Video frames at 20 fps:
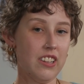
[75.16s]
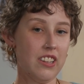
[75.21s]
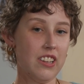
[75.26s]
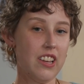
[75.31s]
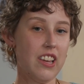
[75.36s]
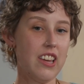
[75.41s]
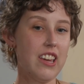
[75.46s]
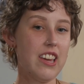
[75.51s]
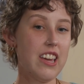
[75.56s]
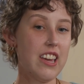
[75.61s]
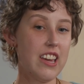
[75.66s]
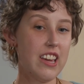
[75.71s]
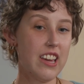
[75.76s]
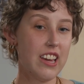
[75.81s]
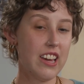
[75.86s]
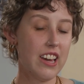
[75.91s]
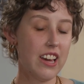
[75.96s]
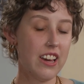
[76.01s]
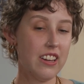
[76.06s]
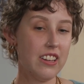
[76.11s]

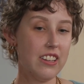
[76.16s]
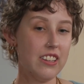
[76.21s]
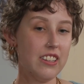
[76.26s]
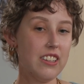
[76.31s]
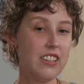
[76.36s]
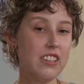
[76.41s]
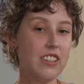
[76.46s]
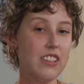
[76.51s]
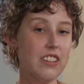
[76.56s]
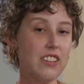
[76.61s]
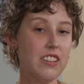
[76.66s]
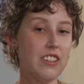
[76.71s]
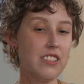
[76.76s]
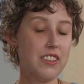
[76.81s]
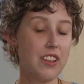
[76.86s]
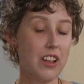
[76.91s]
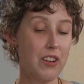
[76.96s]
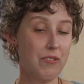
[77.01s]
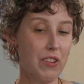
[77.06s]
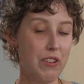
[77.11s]
He
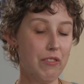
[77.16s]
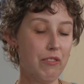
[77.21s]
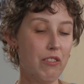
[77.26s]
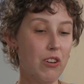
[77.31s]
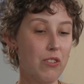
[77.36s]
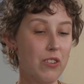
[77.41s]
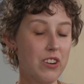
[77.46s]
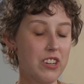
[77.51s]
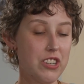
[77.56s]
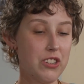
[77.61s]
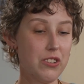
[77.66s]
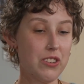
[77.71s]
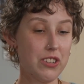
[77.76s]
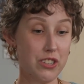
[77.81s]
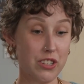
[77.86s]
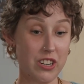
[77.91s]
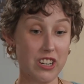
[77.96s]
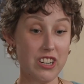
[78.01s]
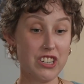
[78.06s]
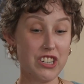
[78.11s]
sent me forward to a
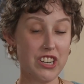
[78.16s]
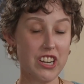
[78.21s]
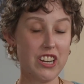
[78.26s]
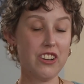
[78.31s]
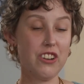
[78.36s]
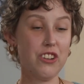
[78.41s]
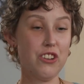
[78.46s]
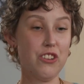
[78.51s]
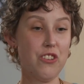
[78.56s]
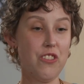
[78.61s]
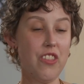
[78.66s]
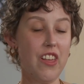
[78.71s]
surgeon who